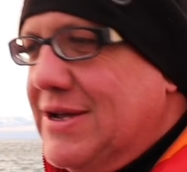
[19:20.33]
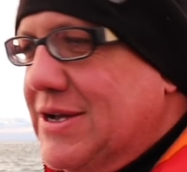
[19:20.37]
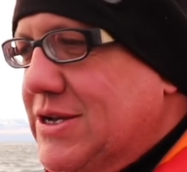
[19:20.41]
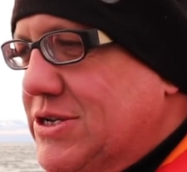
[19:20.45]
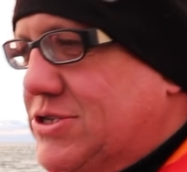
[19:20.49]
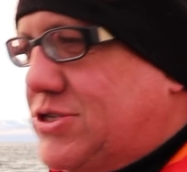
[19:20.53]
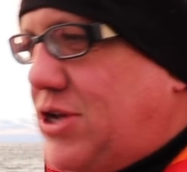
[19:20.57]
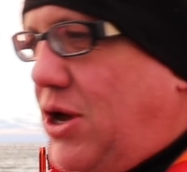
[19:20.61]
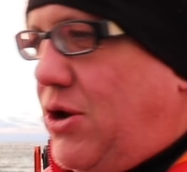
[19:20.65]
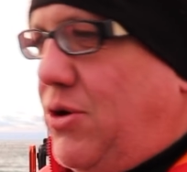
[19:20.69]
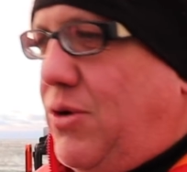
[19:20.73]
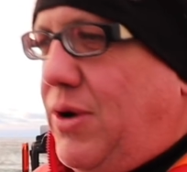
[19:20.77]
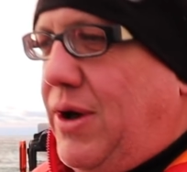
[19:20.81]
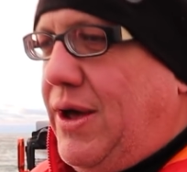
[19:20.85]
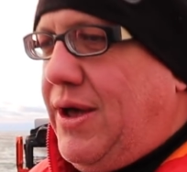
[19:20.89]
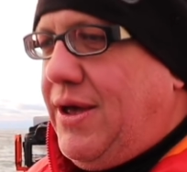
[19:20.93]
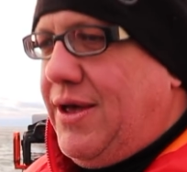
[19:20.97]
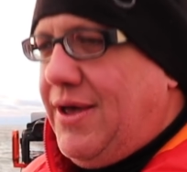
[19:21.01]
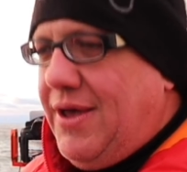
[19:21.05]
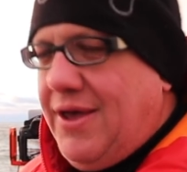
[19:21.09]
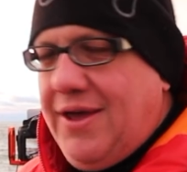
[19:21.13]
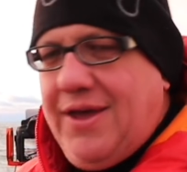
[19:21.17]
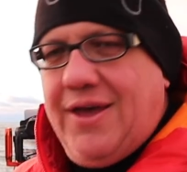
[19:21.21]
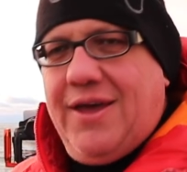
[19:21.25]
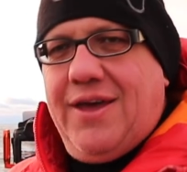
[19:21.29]
So
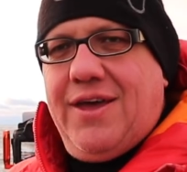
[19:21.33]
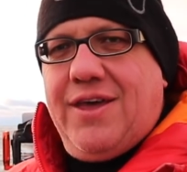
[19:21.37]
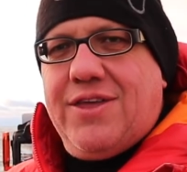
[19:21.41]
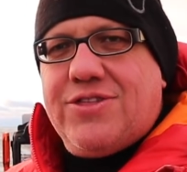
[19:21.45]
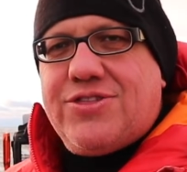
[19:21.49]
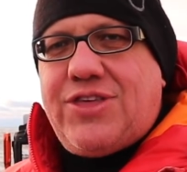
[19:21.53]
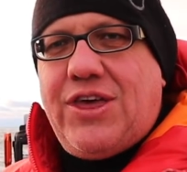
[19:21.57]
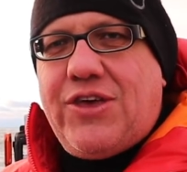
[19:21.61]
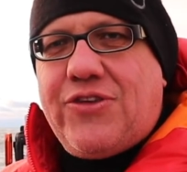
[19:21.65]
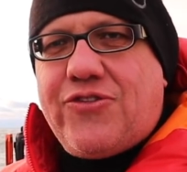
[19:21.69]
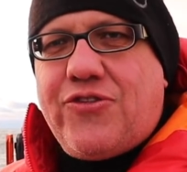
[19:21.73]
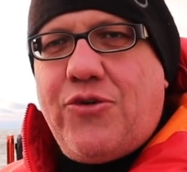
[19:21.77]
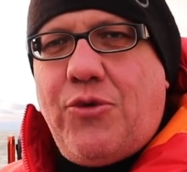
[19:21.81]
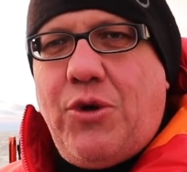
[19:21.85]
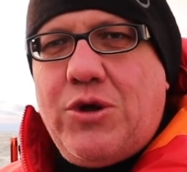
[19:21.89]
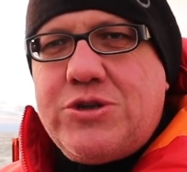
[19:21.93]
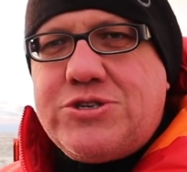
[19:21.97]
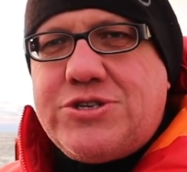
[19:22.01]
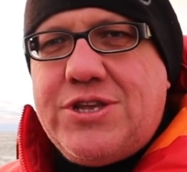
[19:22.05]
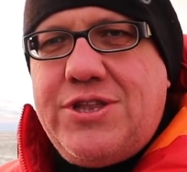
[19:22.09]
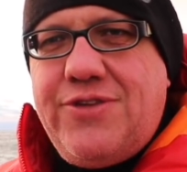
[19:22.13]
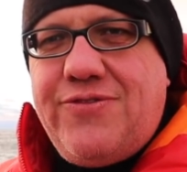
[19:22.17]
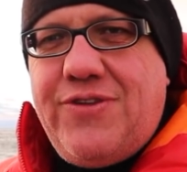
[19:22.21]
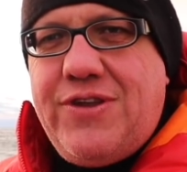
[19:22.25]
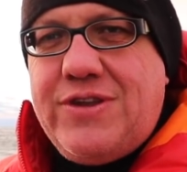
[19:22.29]
thanks for
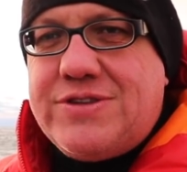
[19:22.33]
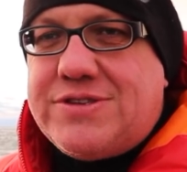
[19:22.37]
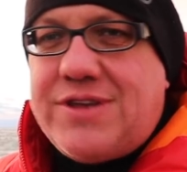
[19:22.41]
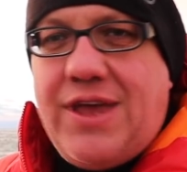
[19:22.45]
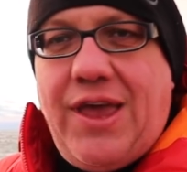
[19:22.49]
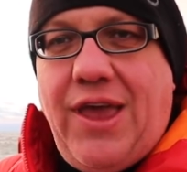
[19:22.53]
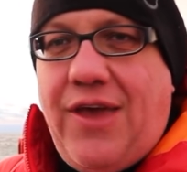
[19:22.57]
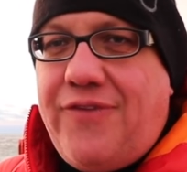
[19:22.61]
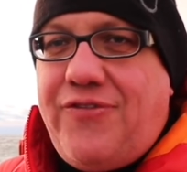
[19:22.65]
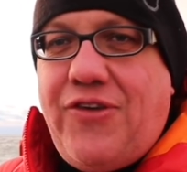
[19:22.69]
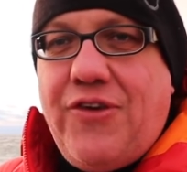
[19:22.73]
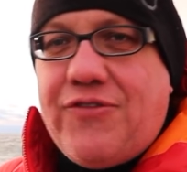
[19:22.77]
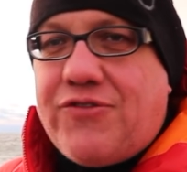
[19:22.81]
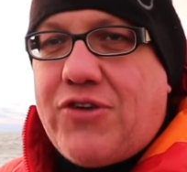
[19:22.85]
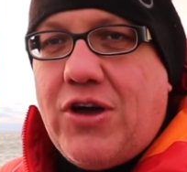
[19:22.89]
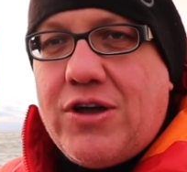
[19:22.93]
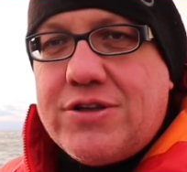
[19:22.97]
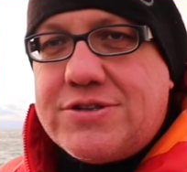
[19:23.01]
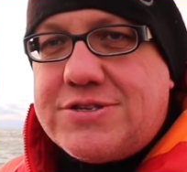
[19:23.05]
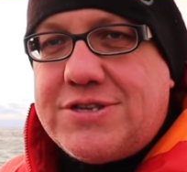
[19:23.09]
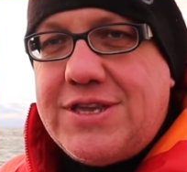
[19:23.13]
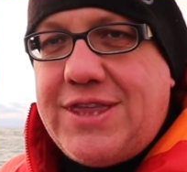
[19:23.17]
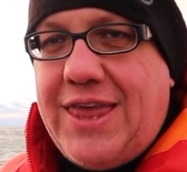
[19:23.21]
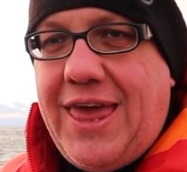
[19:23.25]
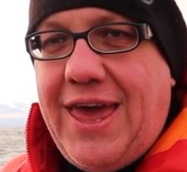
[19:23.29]
watching the videos. If you've got
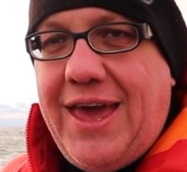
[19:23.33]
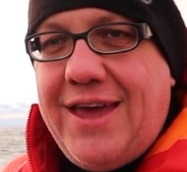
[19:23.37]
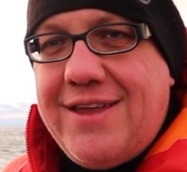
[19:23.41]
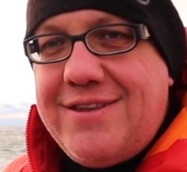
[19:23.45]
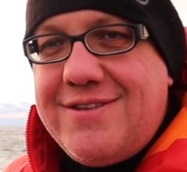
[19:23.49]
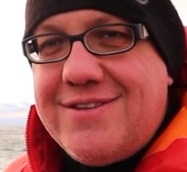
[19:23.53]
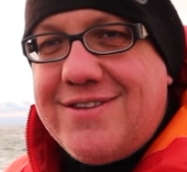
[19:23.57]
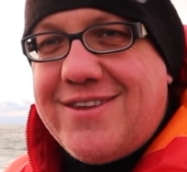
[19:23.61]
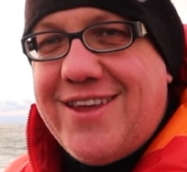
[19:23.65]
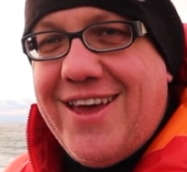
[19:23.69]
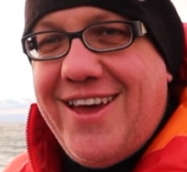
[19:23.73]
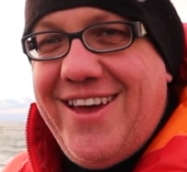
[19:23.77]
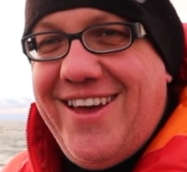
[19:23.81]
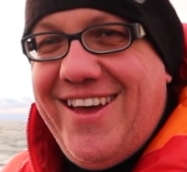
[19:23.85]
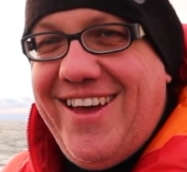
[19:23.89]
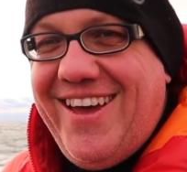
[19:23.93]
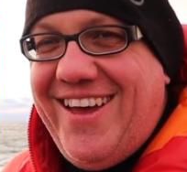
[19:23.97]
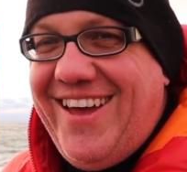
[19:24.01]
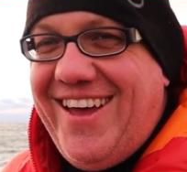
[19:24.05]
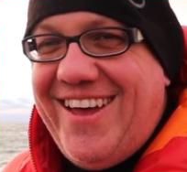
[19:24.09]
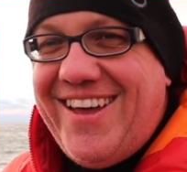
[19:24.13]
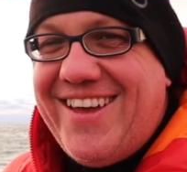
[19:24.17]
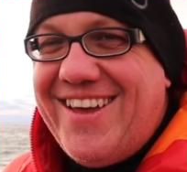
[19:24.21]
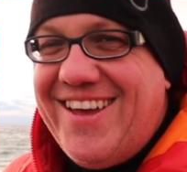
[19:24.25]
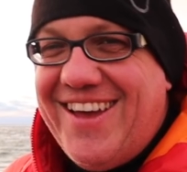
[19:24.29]
to the end,
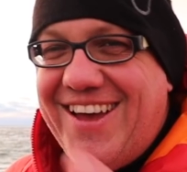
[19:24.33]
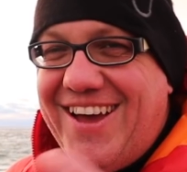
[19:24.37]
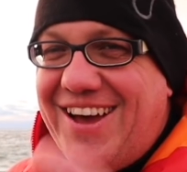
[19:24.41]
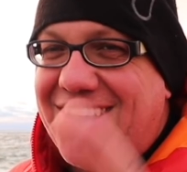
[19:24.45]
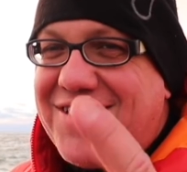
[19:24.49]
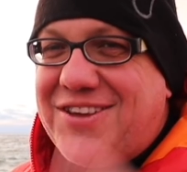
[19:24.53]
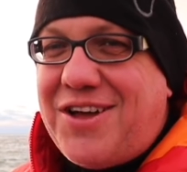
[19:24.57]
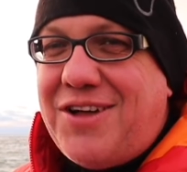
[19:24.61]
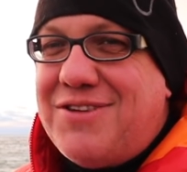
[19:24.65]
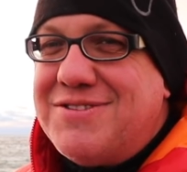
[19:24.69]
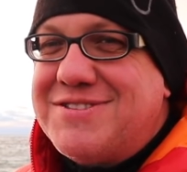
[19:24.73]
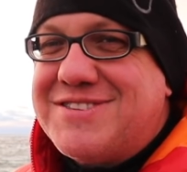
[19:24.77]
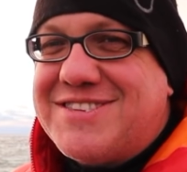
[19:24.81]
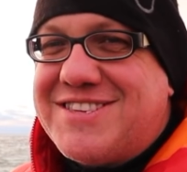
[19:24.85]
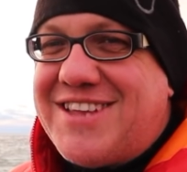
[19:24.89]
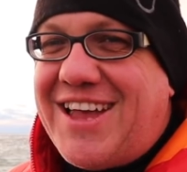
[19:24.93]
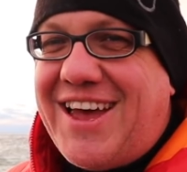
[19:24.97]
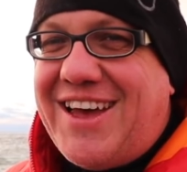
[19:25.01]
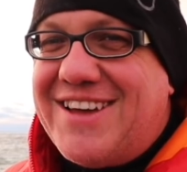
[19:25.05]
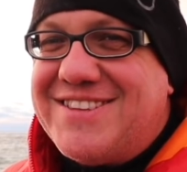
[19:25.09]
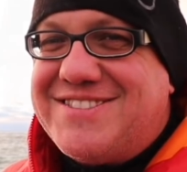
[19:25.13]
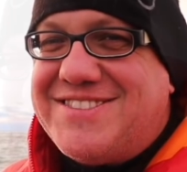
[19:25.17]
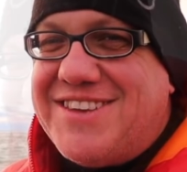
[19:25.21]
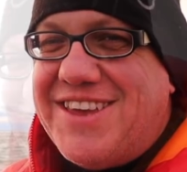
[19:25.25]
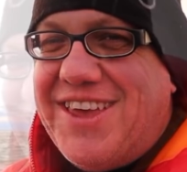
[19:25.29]
gold
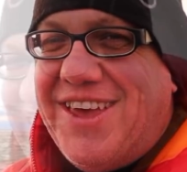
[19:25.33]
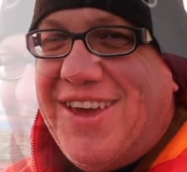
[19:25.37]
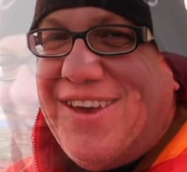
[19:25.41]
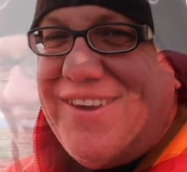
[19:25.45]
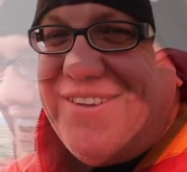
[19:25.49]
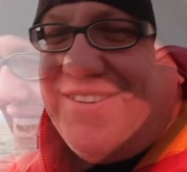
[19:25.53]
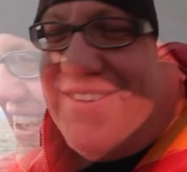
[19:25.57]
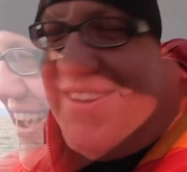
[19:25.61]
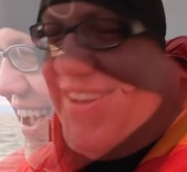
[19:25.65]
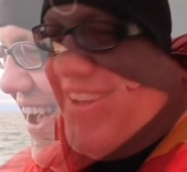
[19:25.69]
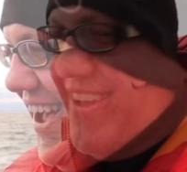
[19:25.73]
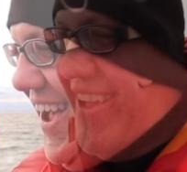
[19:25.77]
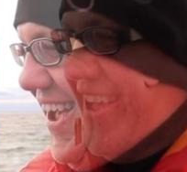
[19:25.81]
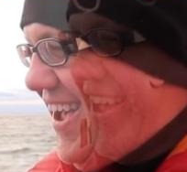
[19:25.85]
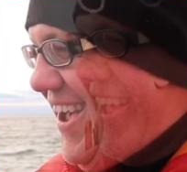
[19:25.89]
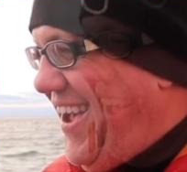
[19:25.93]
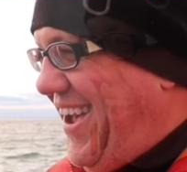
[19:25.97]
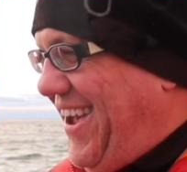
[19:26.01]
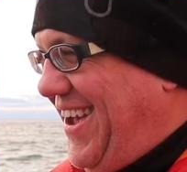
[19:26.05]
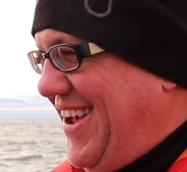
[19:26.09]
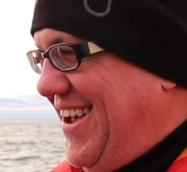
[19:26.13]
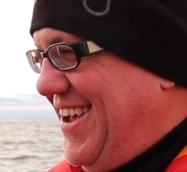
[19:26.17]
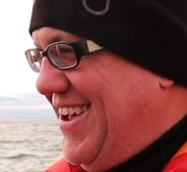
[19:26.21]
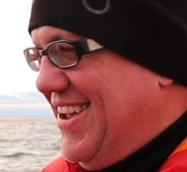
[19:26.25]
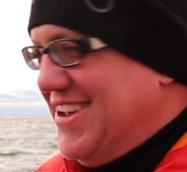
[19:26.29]
star to you.
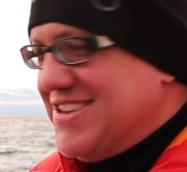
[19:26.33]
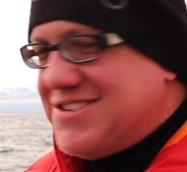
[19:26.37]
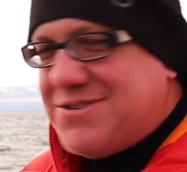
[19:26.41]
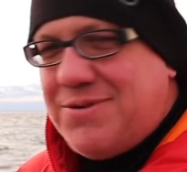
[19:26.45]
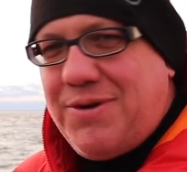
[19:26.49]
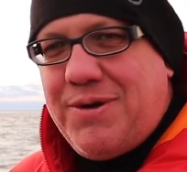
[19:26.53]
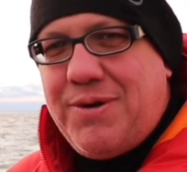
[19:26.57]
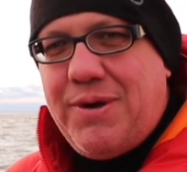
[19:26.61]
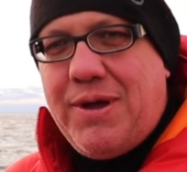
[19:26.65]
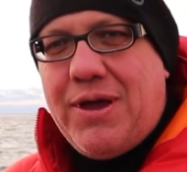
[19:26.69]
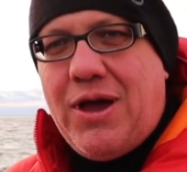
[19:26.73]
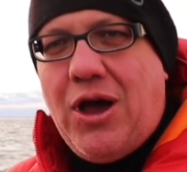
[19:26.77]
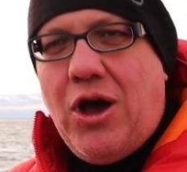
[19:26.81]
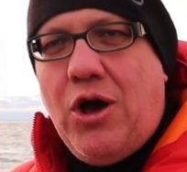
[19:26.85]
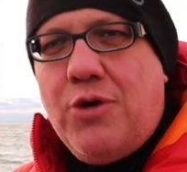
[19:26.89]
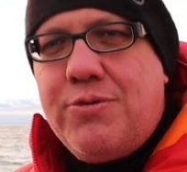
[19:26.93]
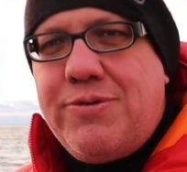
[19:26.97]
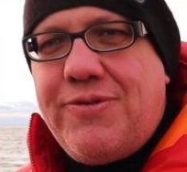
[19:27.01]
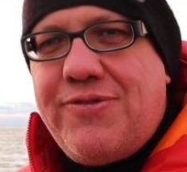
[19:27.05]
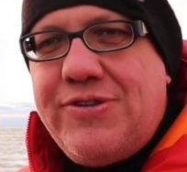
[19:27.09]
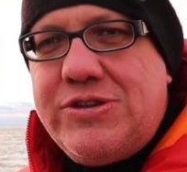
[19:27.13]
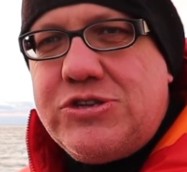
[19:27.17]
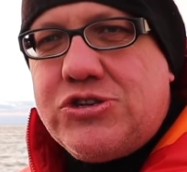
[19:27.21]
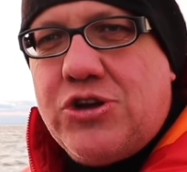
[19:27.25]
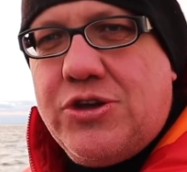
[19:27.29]
So anyway, I hope
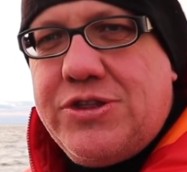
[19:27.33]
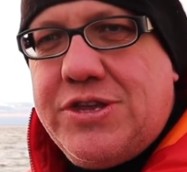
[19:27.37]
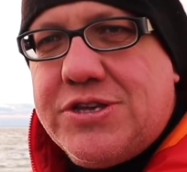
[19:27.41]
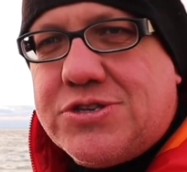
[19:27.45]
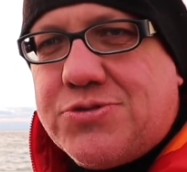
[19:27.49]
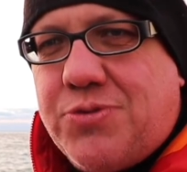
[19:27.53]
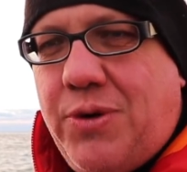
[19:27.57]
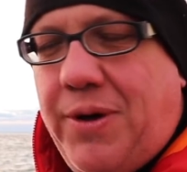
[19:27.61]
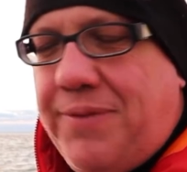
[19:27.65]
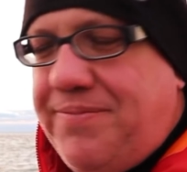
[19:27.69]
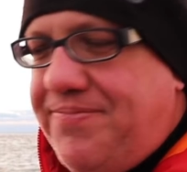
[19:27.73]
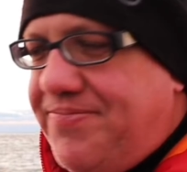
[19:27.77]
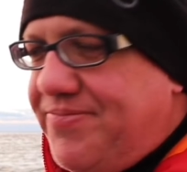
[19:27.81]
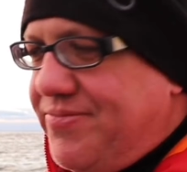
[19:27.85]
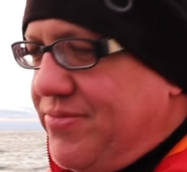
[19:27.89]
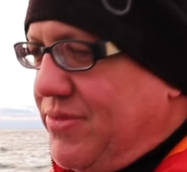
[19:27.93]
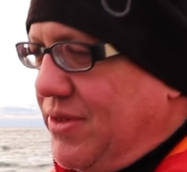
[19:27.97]
you've enjoyed this one.